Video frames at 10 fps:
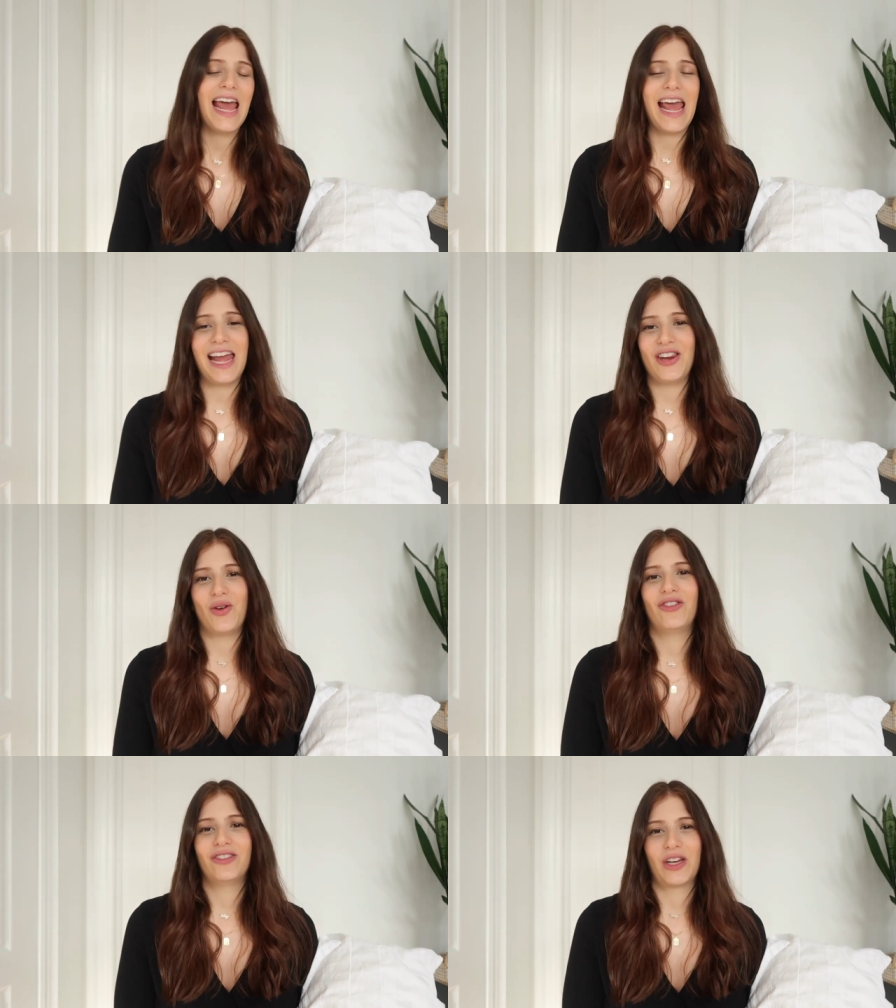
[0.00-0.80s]
and you
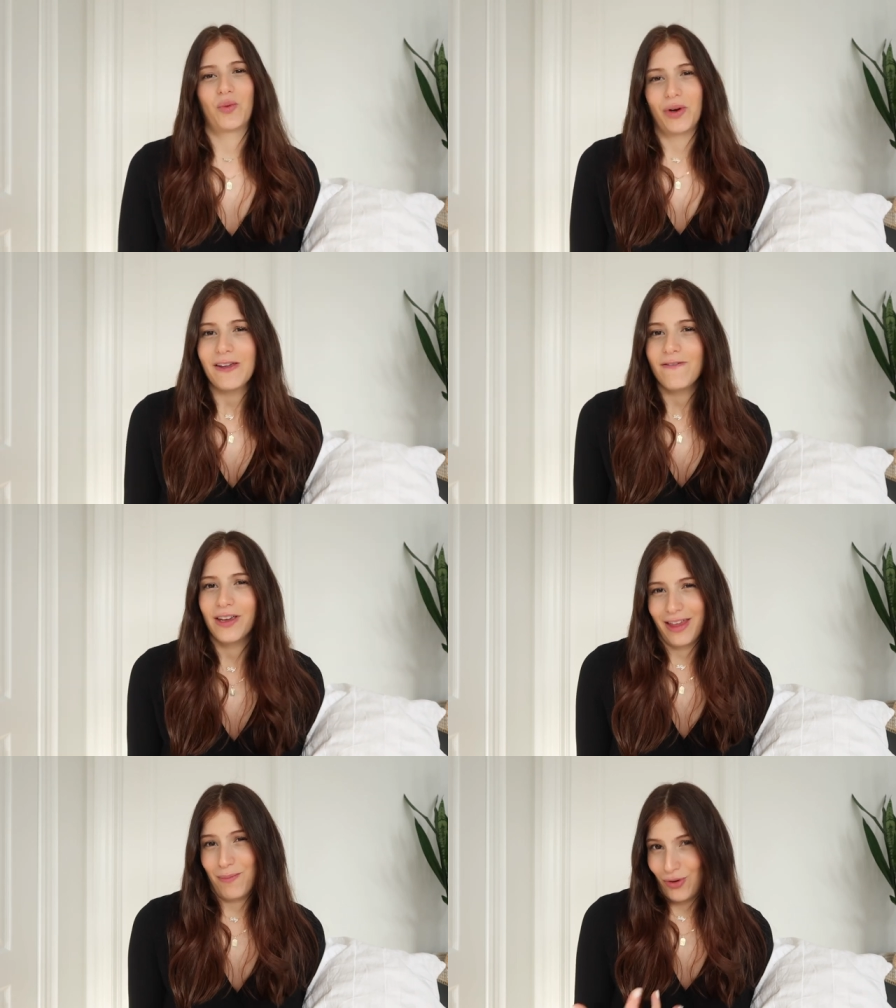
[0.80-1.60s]
can just like really feel
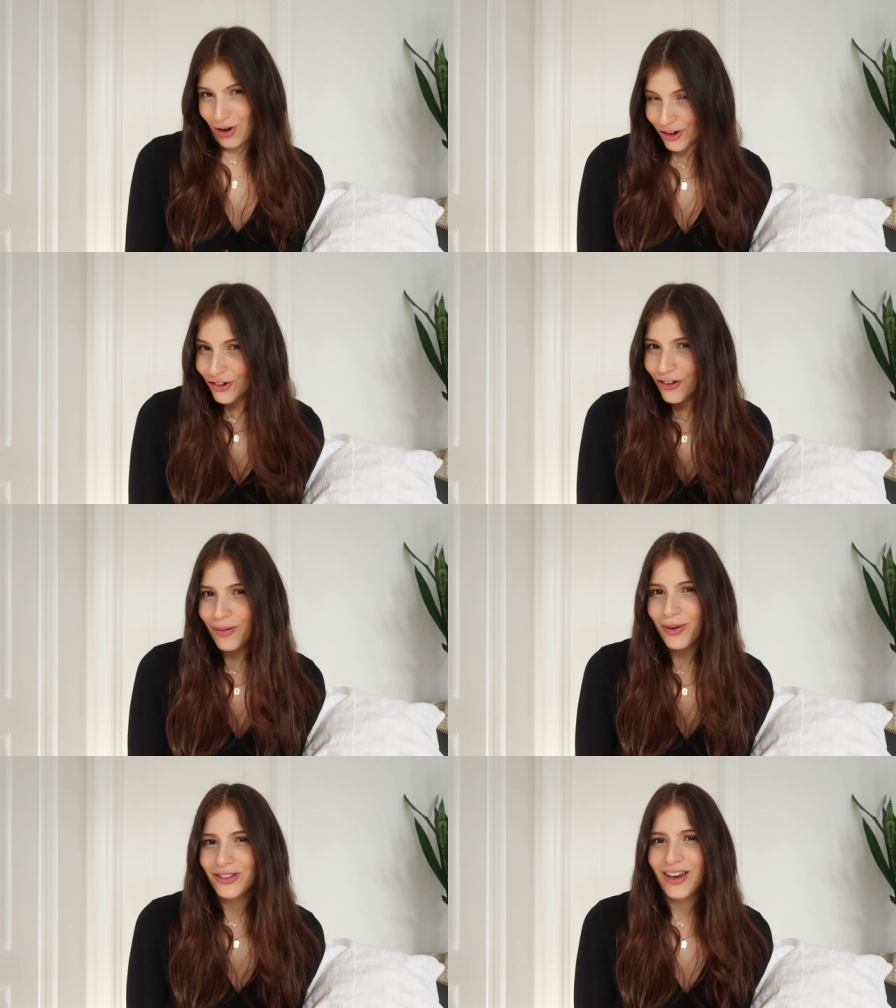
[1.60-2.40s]
that pressure
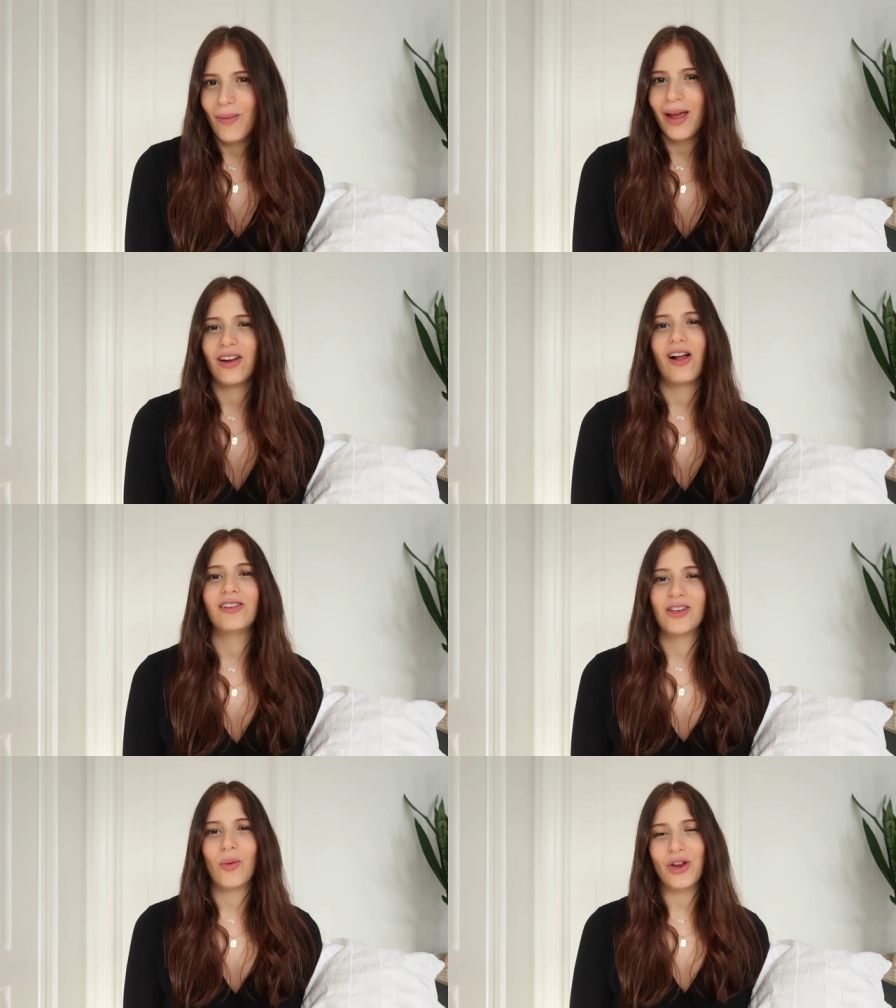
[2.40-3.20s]
from your stomach, and
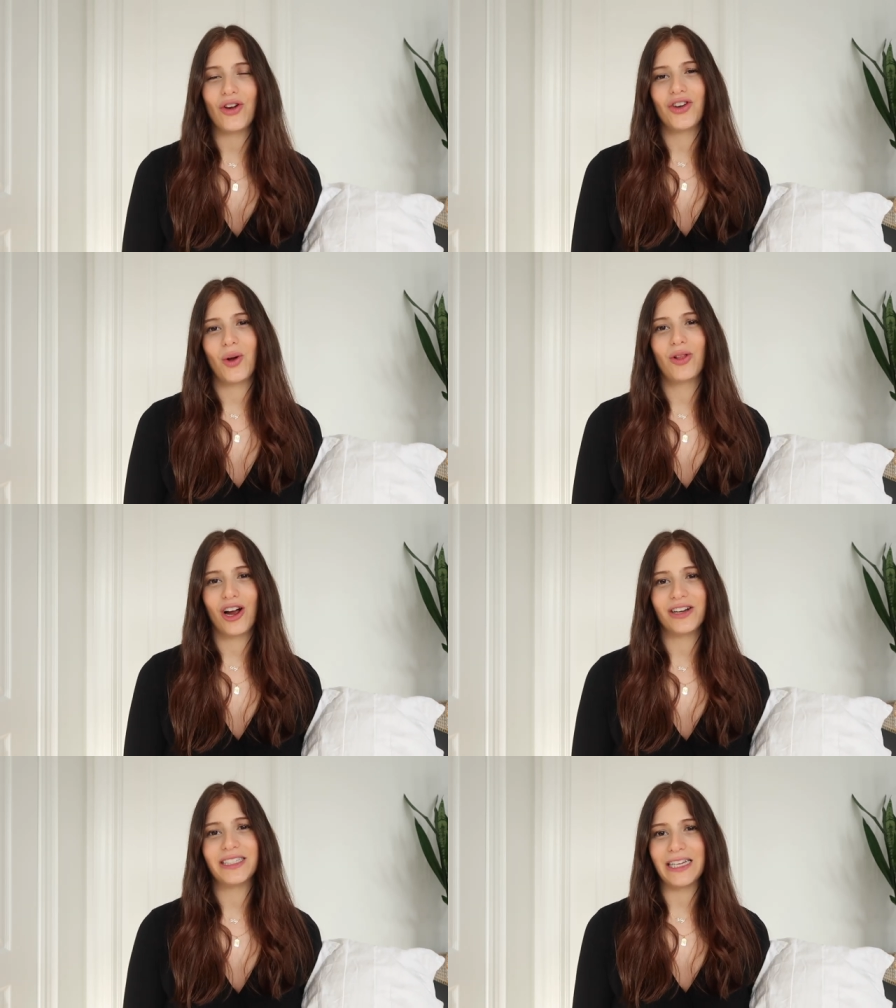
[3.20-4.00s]
also when you can no
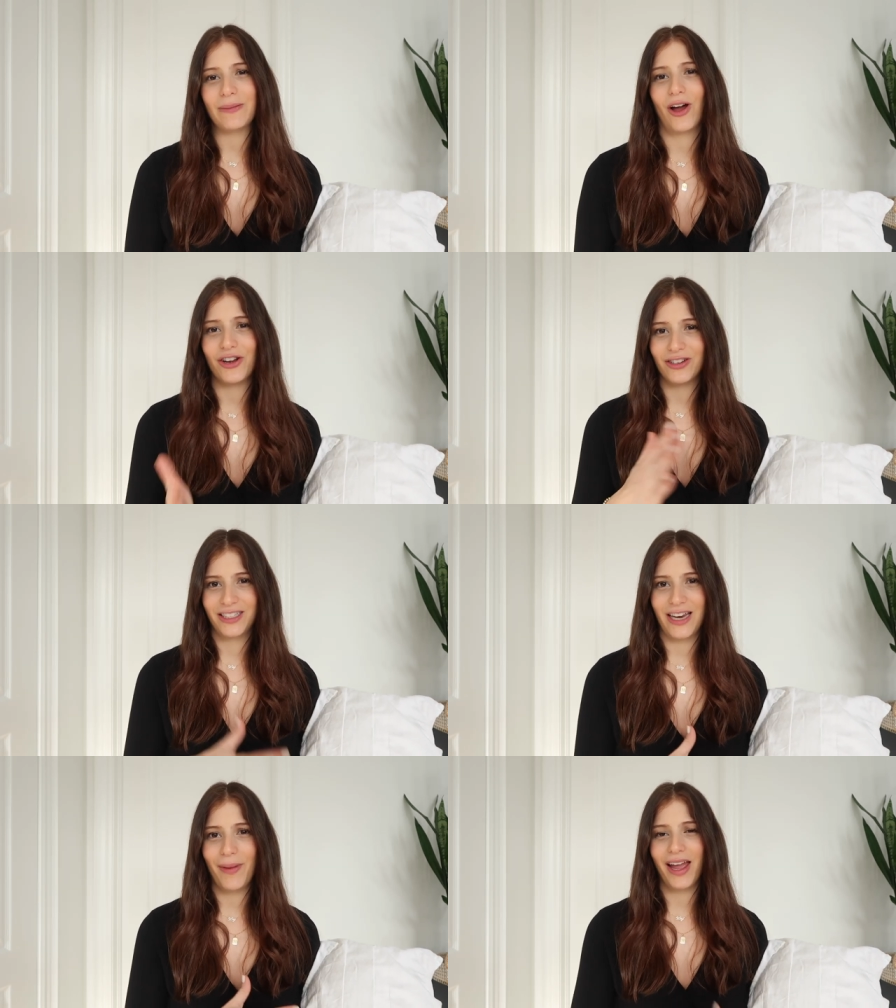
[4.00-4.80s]
longer sleep on your
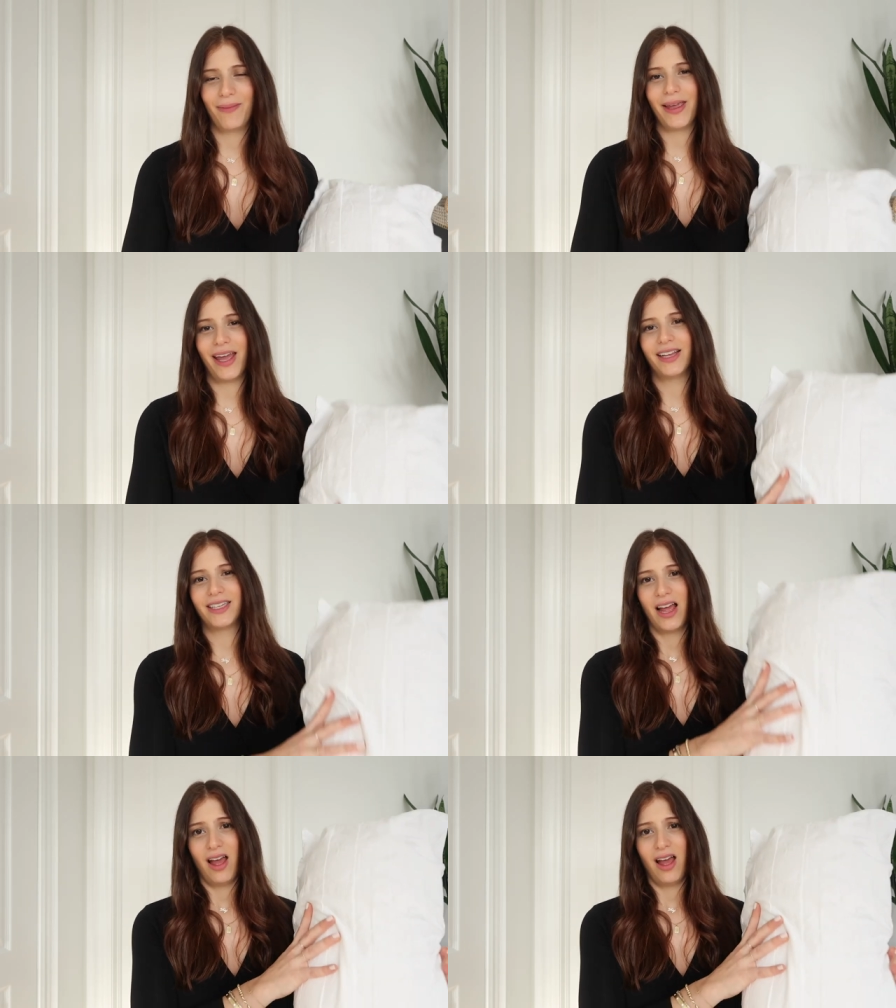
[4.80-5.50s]
stomach, because